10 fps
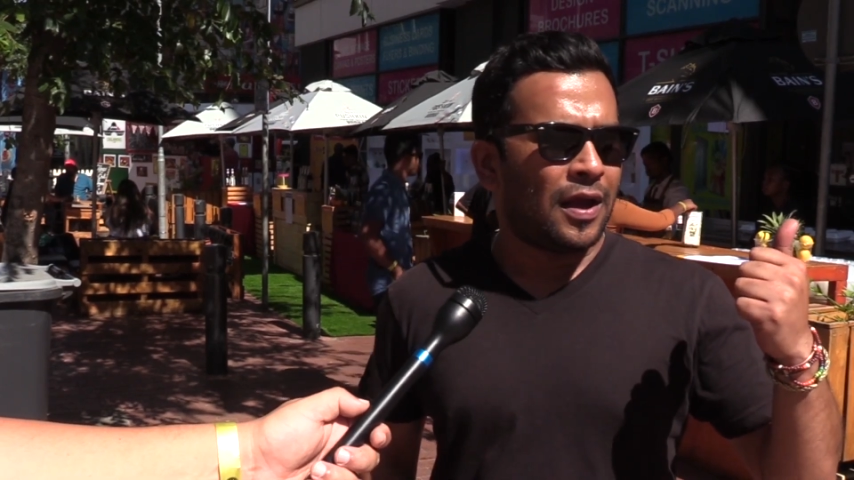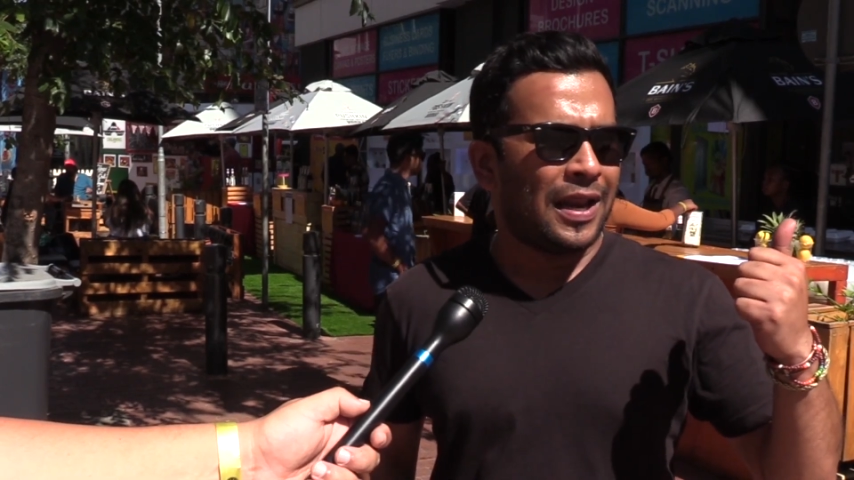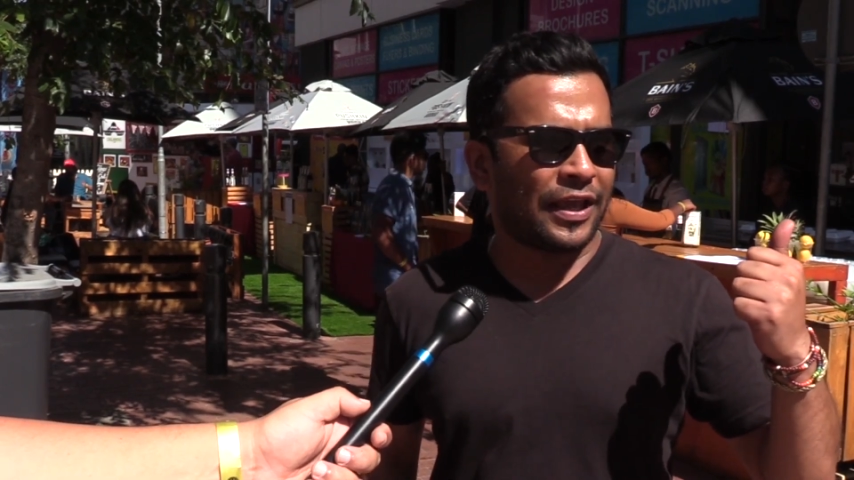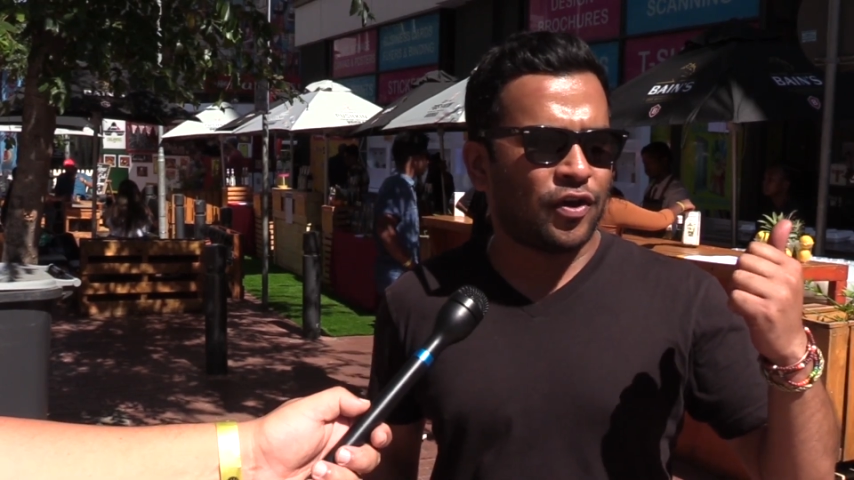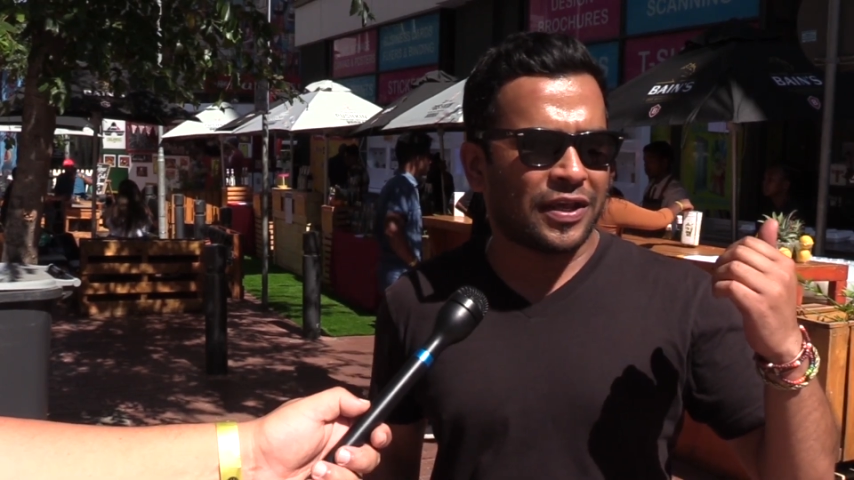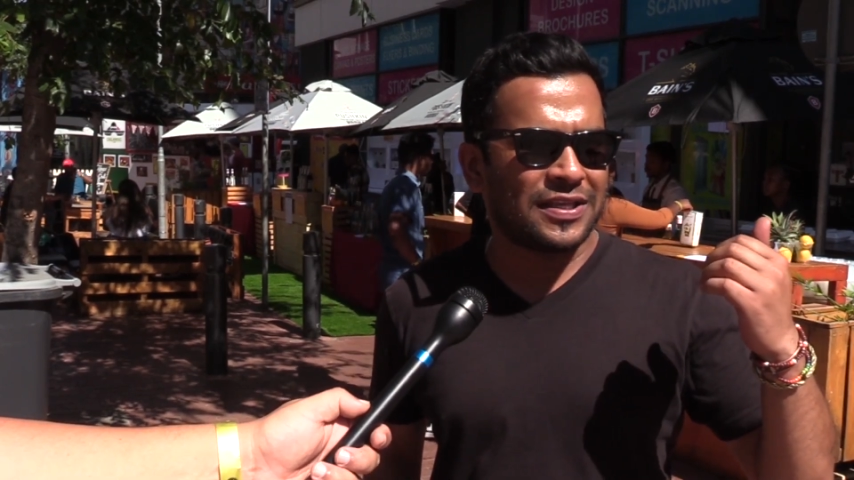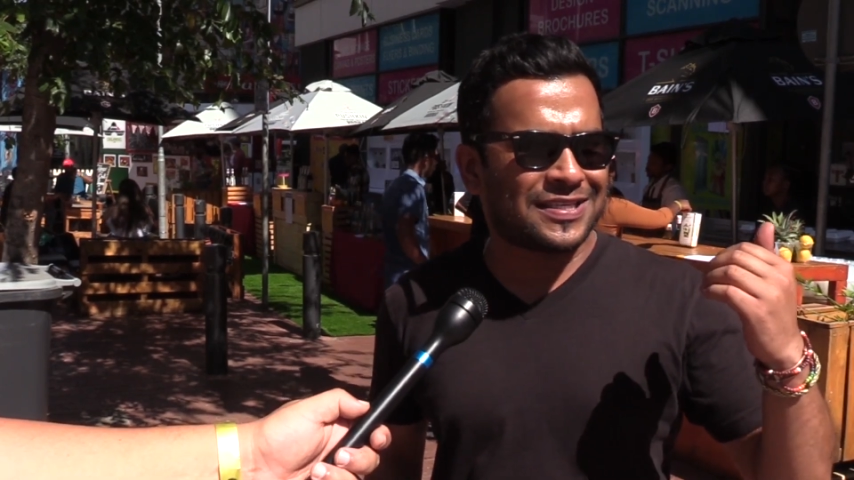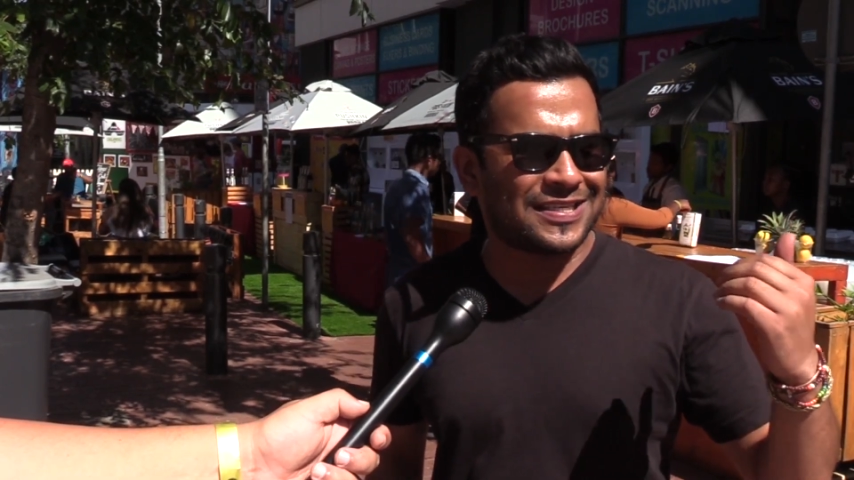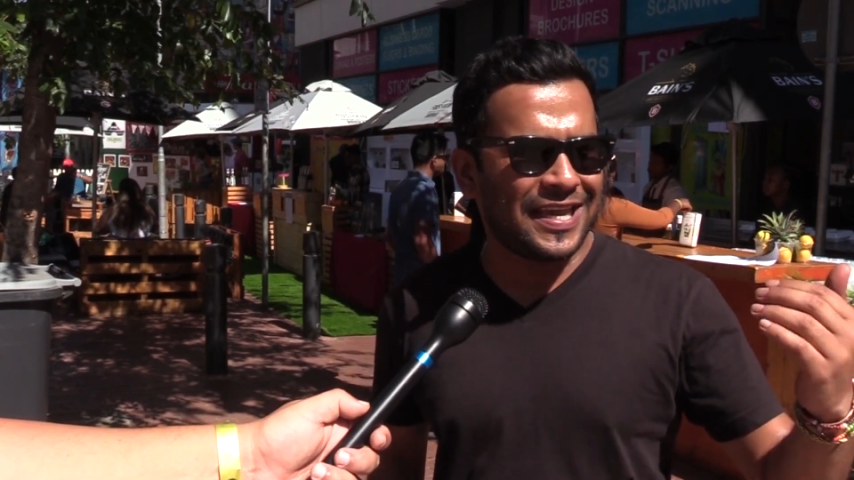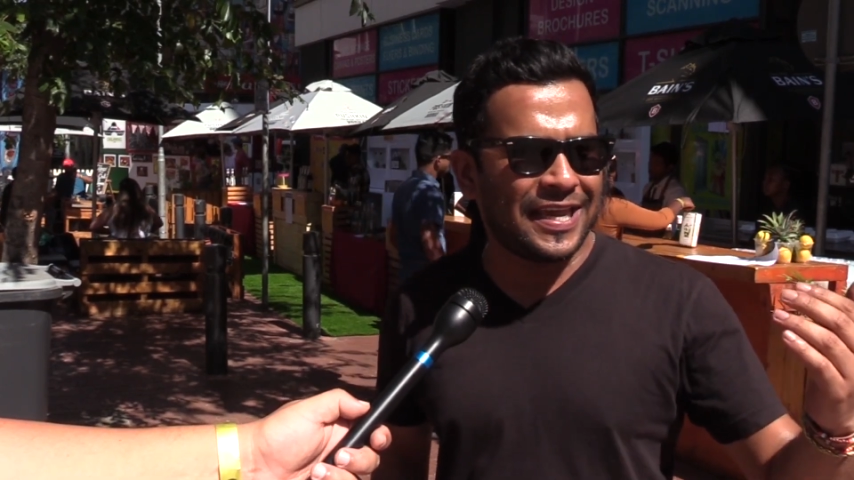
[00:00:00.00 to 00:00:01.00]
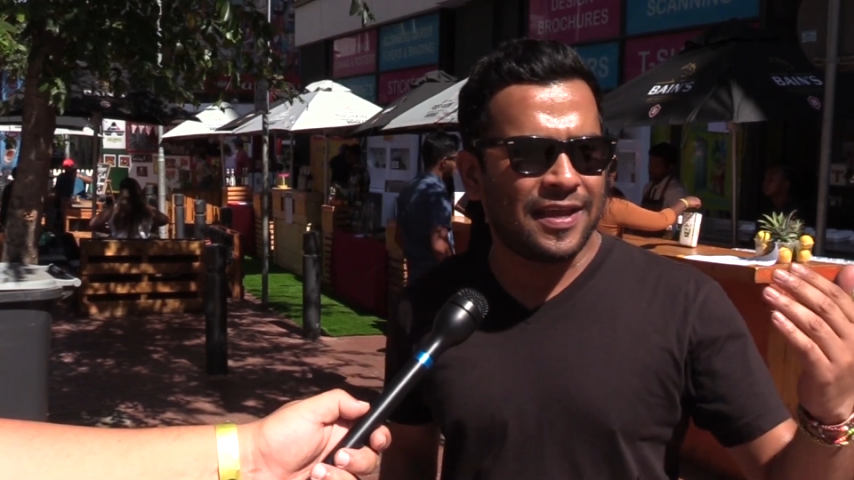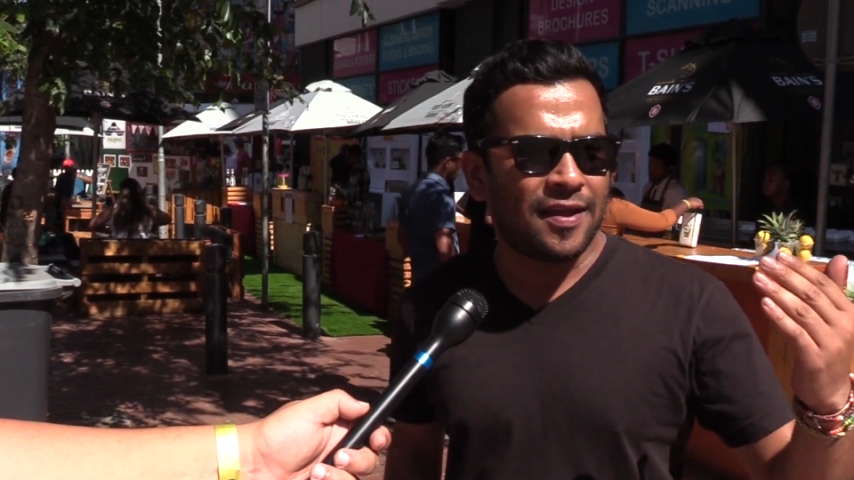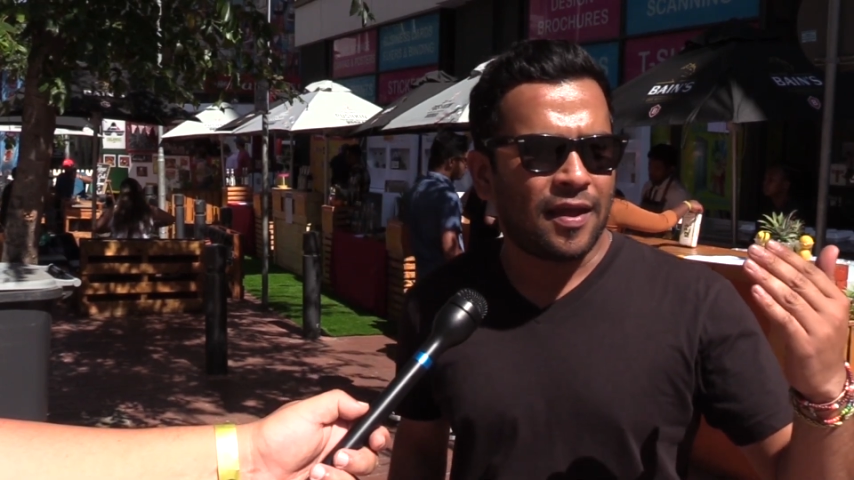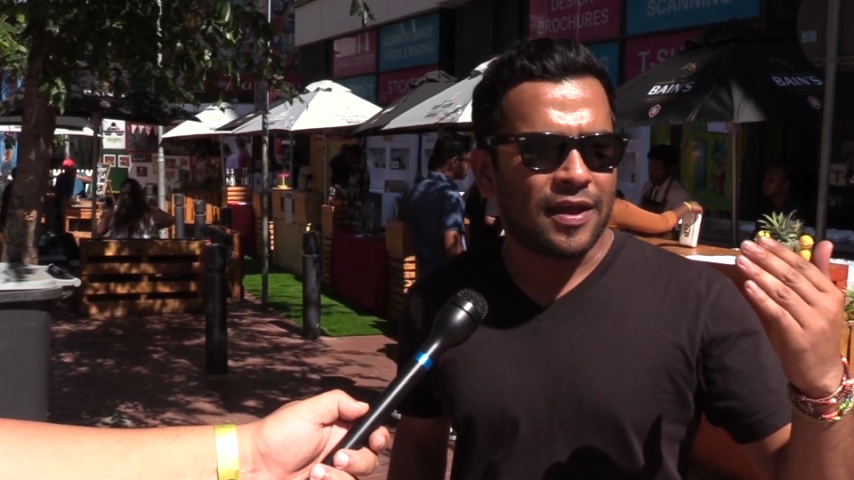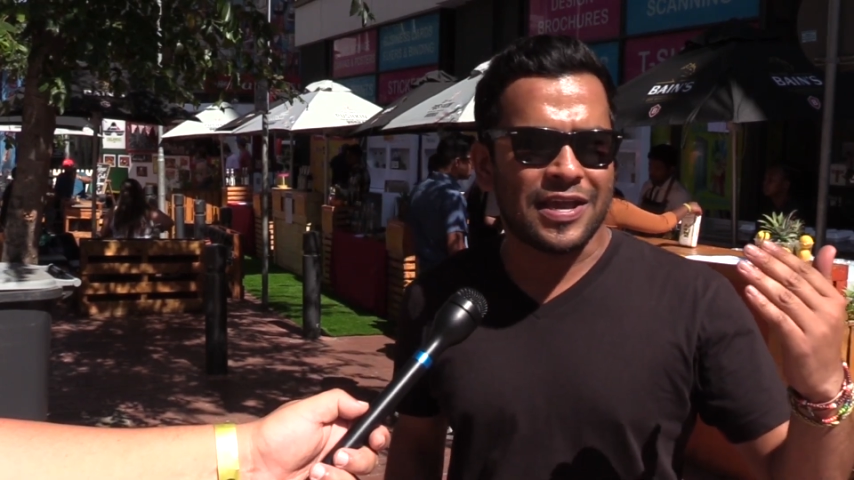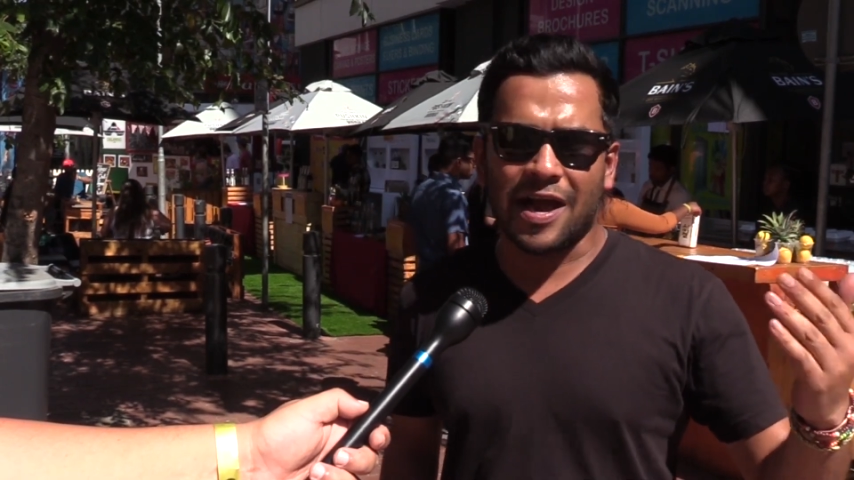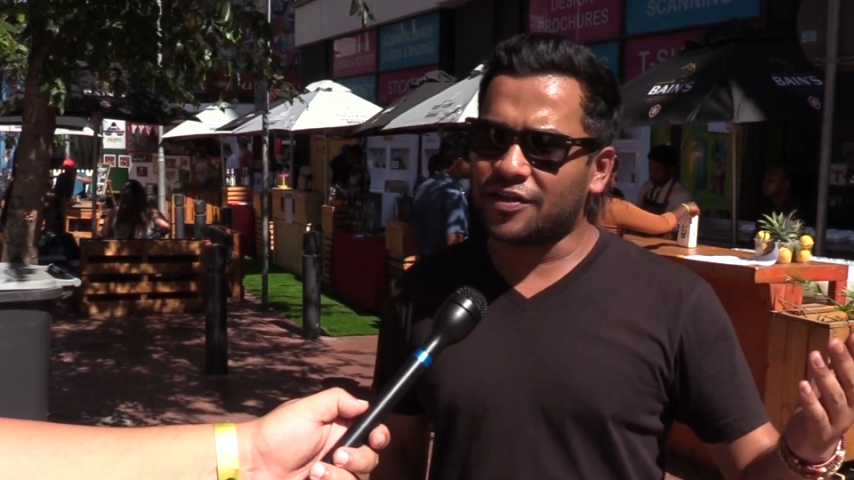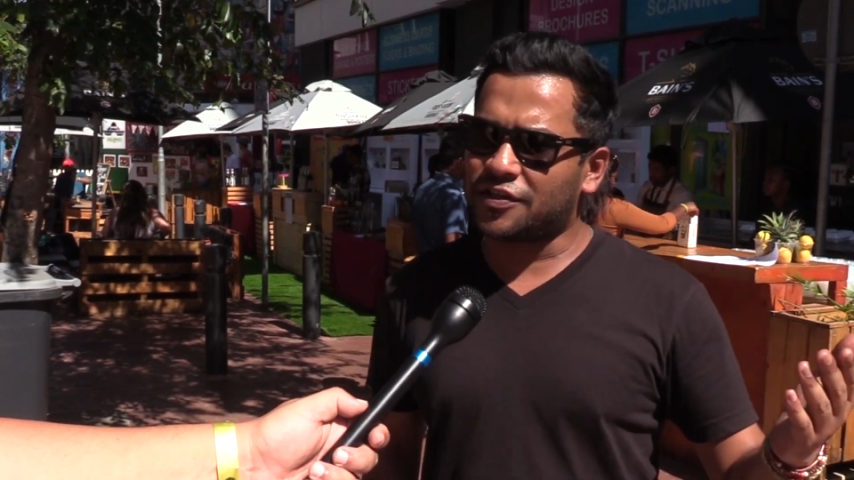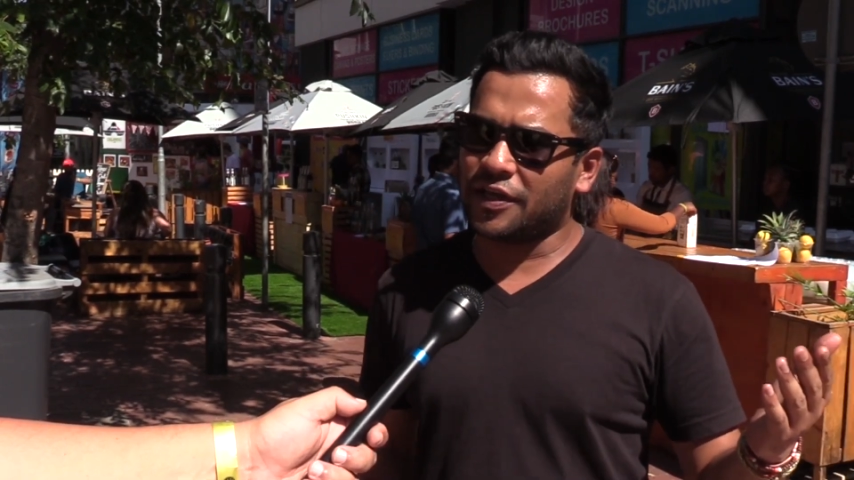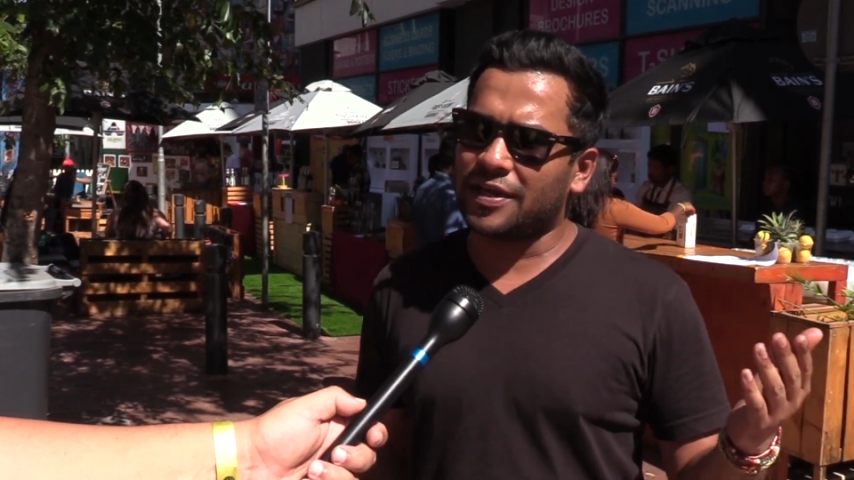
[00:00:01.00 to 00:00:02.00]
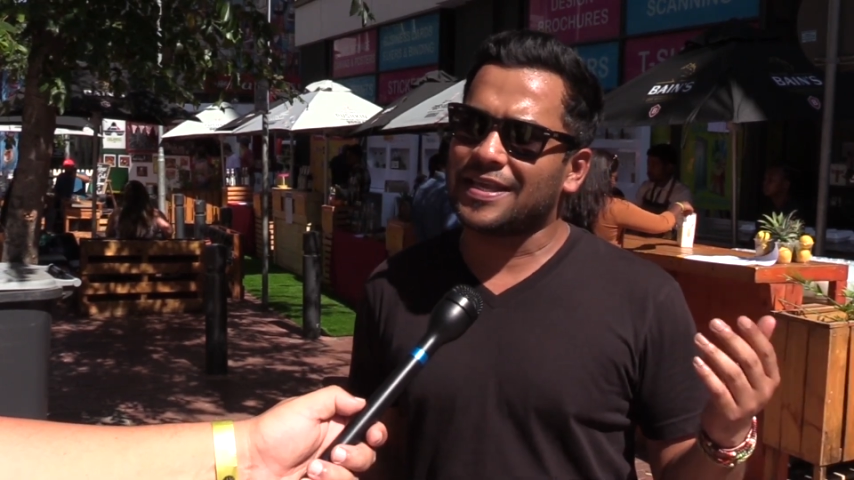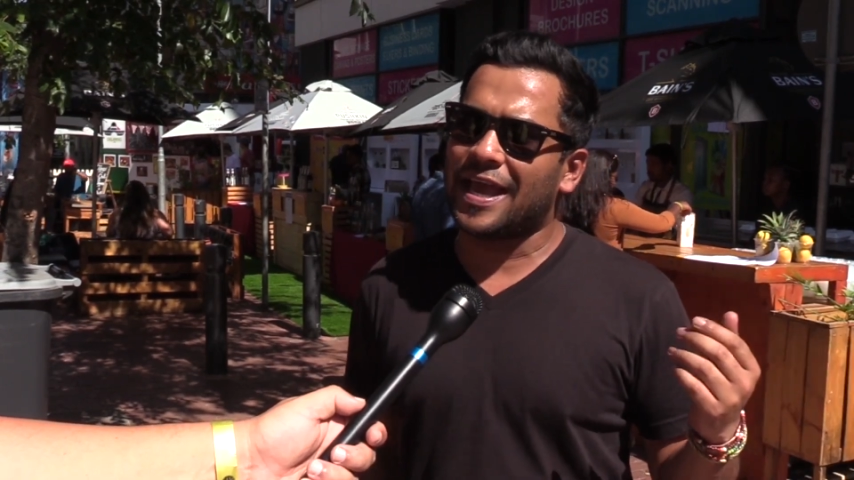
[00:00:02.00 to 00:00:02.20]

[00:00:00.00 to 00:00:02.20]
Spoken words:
like you can see youngsters,